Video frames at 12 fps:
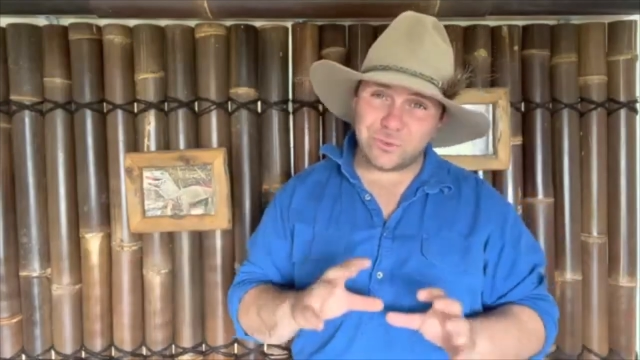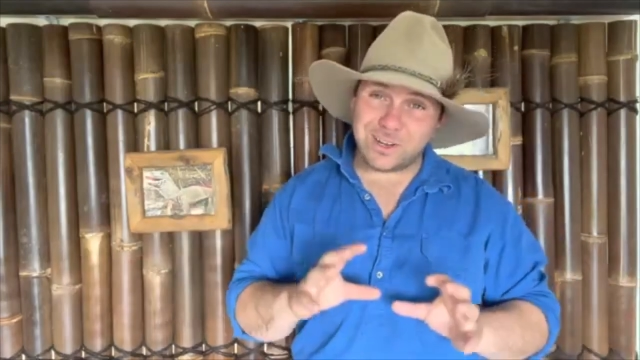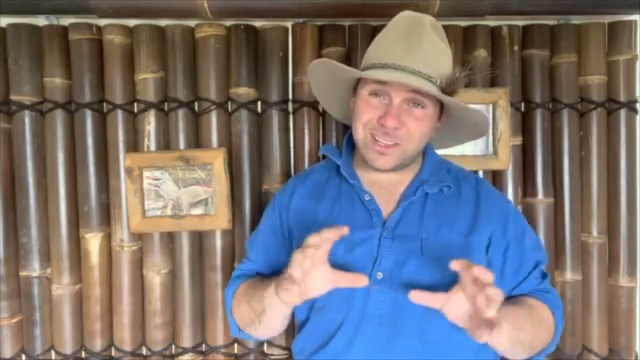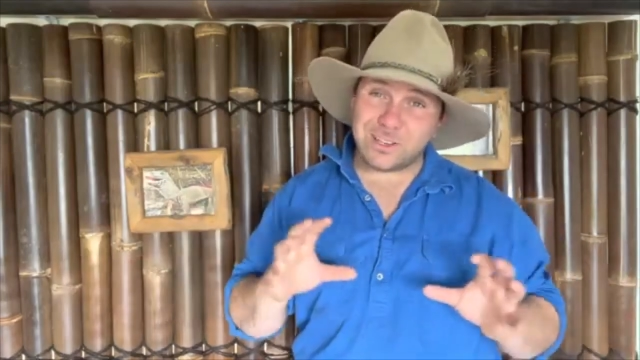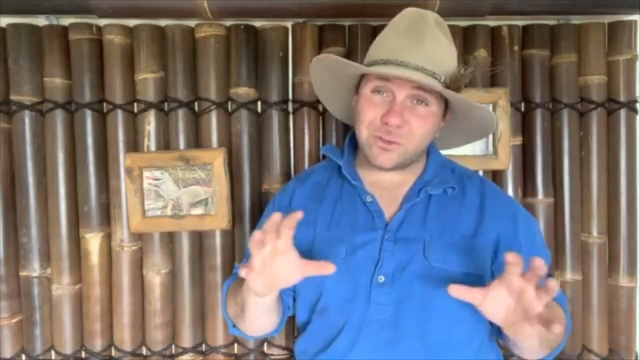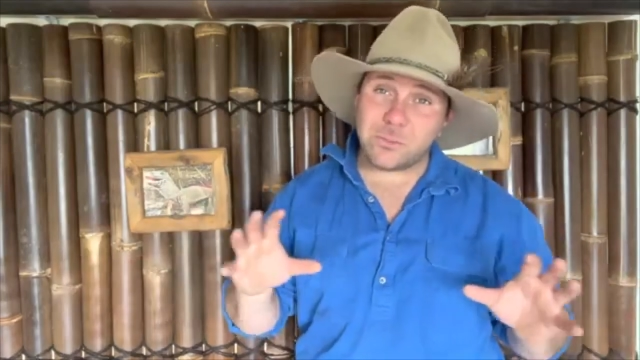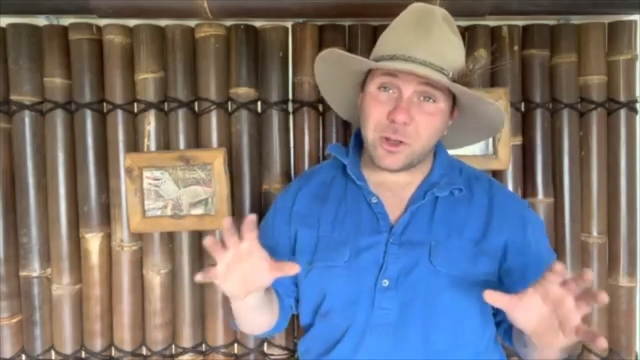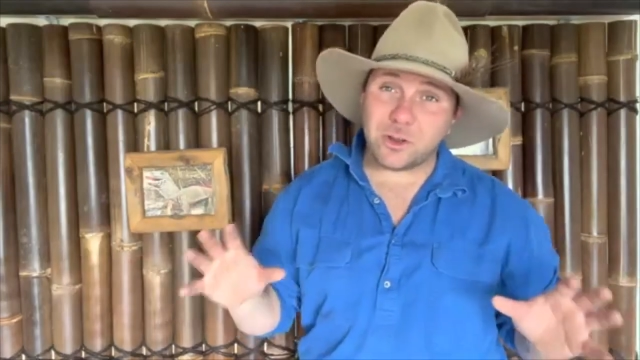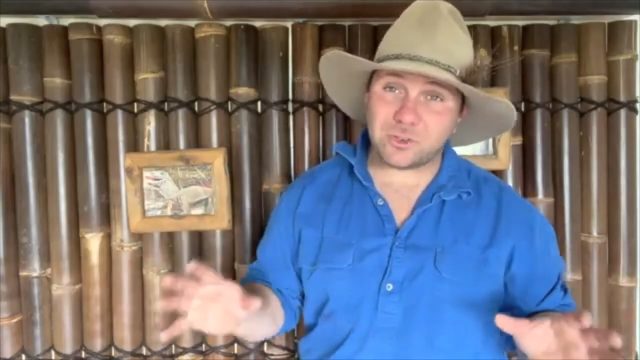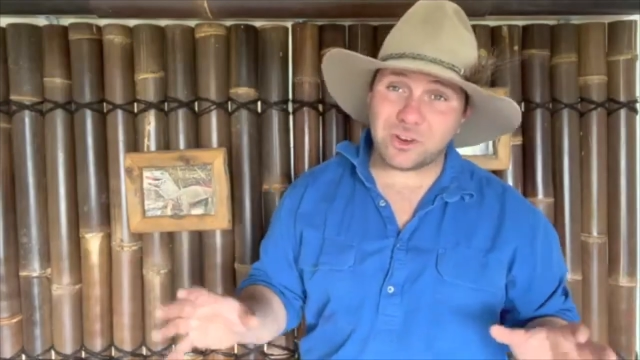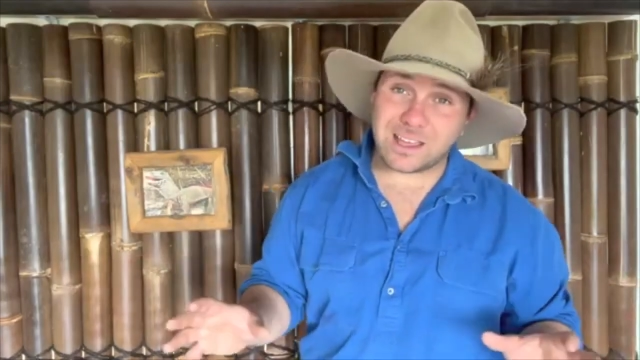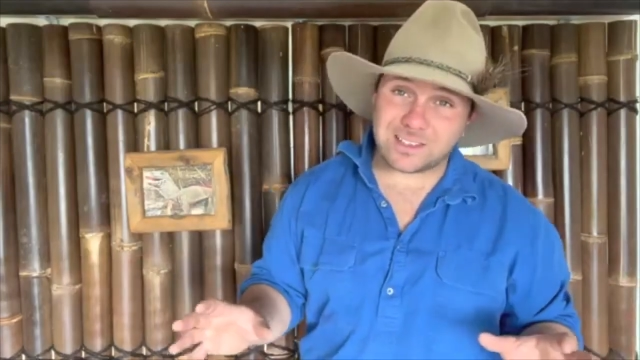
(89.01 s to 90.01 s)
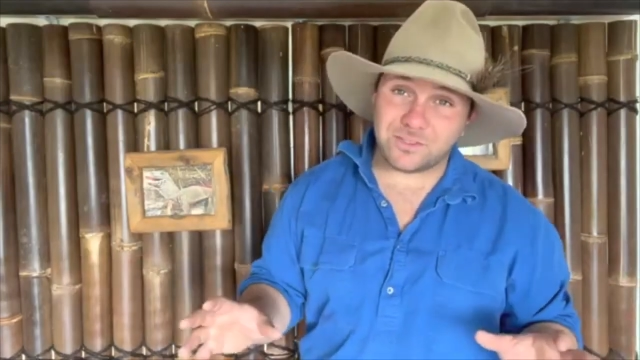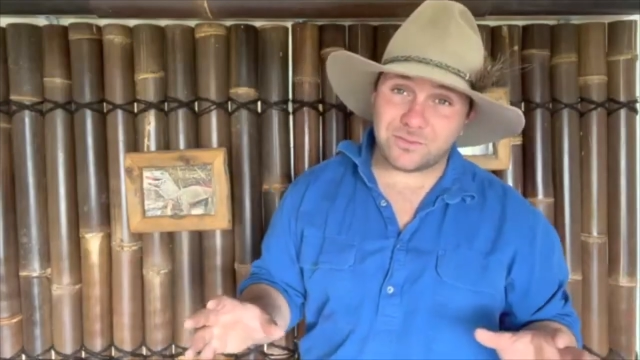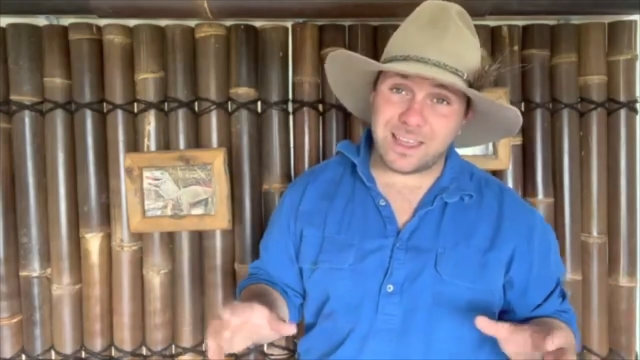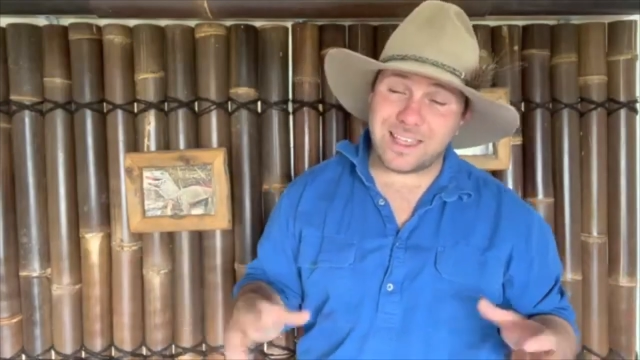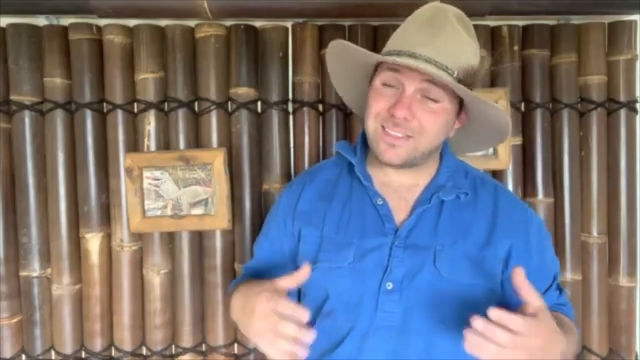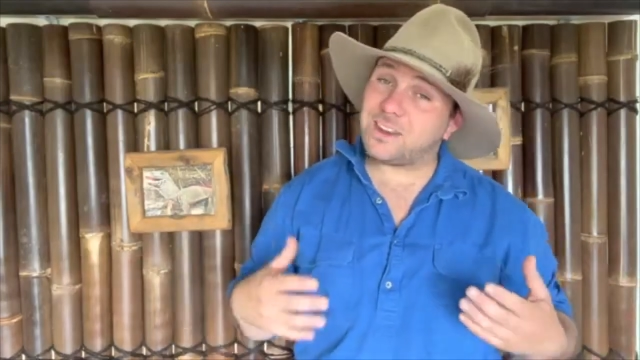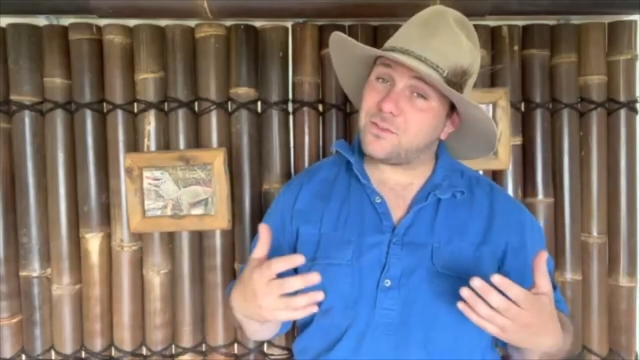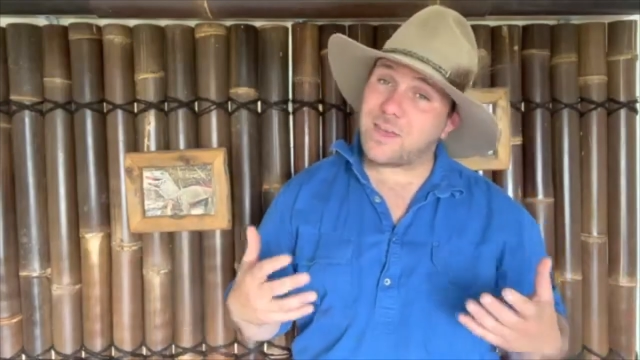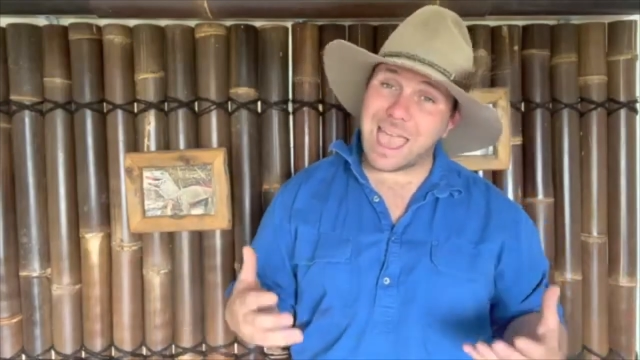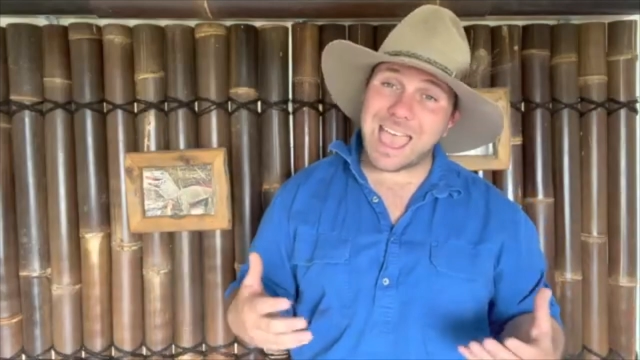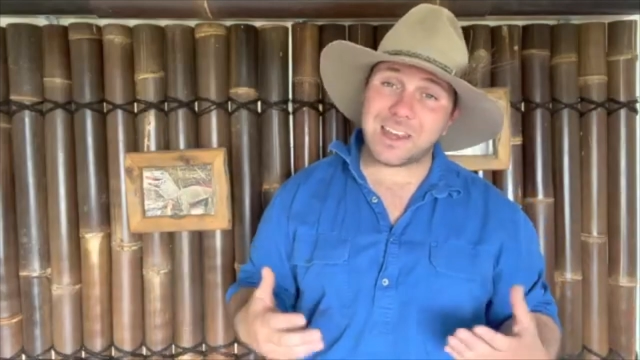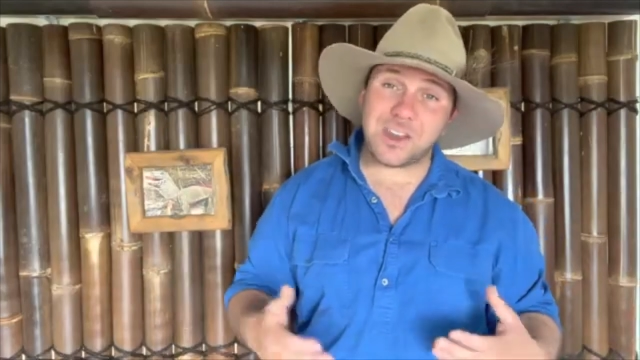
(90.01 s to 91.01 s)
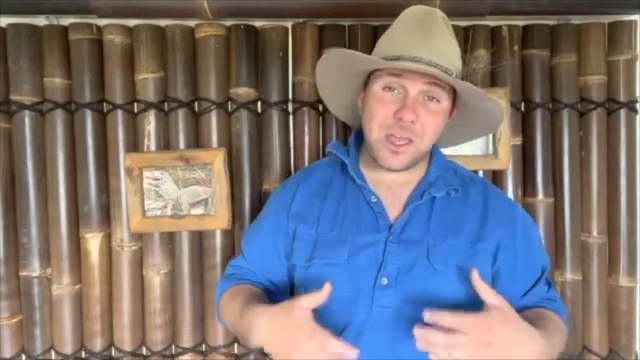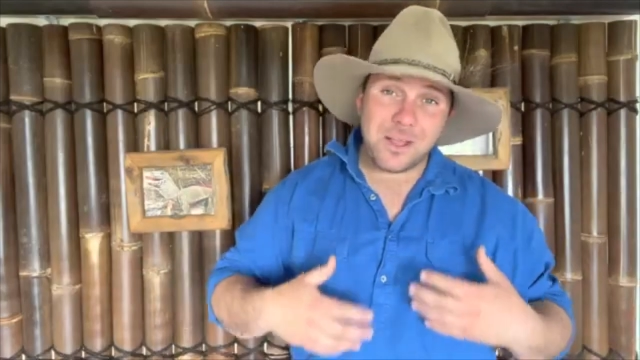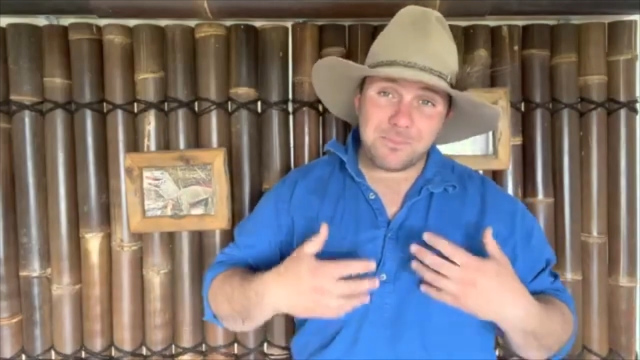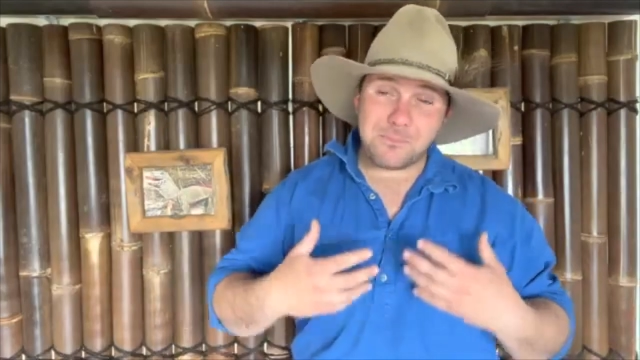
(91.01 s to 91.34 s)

really remote tracts of land that have had